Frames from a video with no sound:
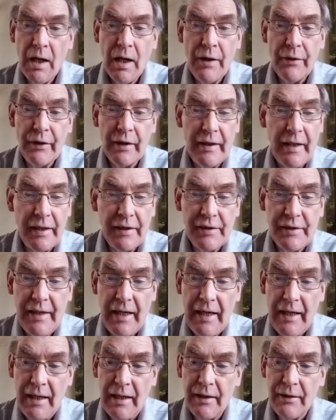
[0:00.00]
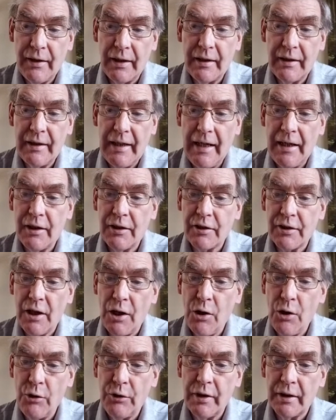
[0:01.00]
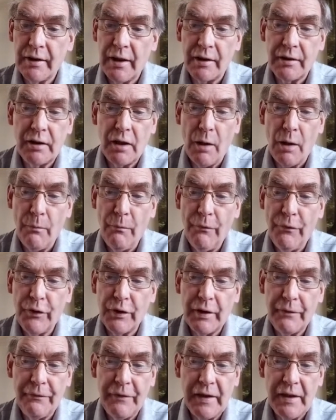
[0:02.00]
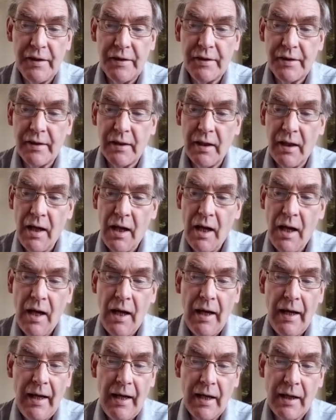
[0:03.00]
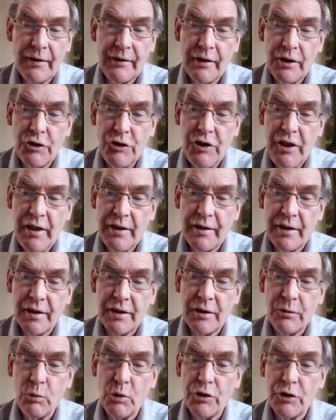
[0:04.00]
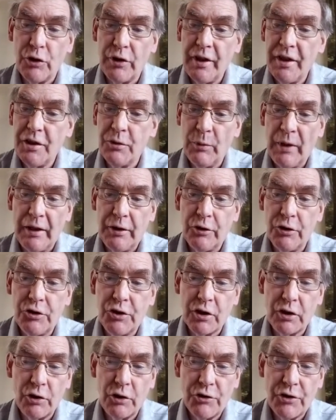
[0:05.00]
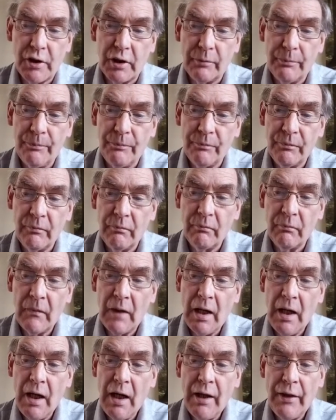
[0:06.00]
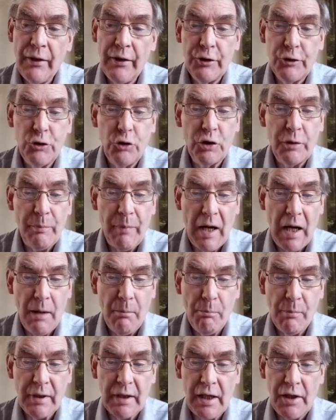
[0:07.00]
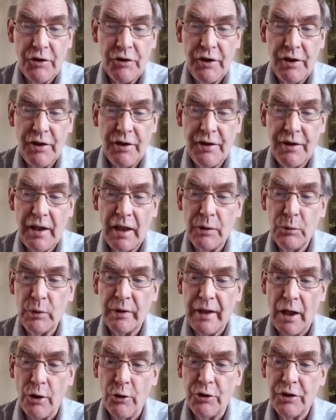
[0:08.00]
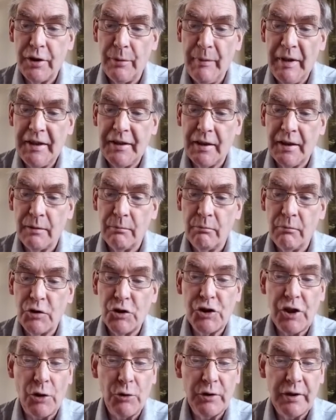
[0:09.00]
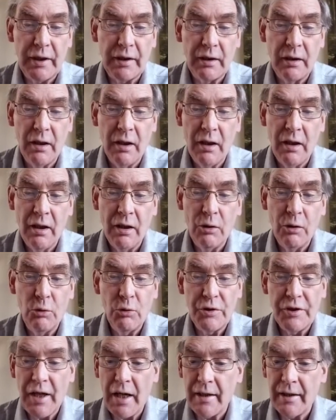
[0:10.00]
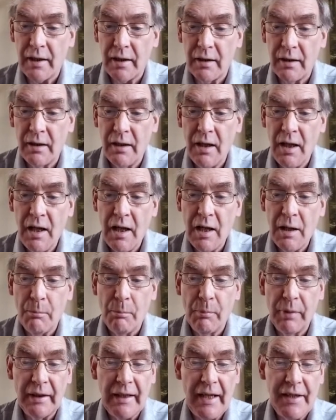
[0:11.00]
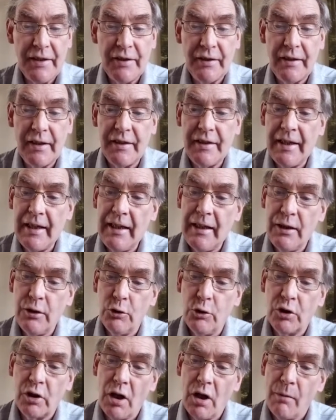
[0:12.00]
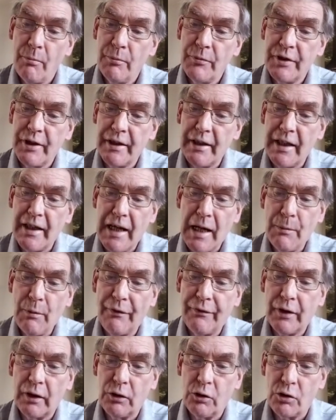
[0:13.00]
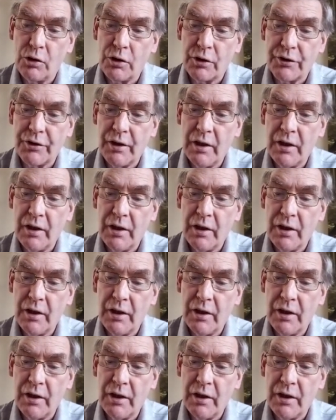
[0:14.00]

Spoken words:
The next day, the great crowd that had come for the feast heard that Jesus was on his way to Jerusalem. They took palm branches and went out to meet him, shouting, "Hosanna! Blessed is he who comes in the name of the Lord.